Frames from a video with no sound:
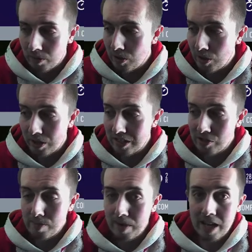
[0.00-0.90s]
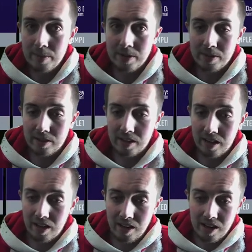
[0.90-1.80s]
You could literally play him as
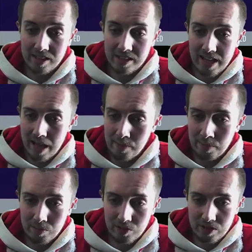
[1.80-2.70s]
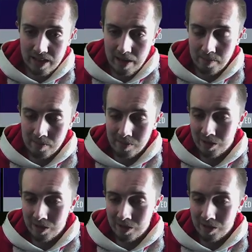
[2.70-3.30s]
a DM, CM,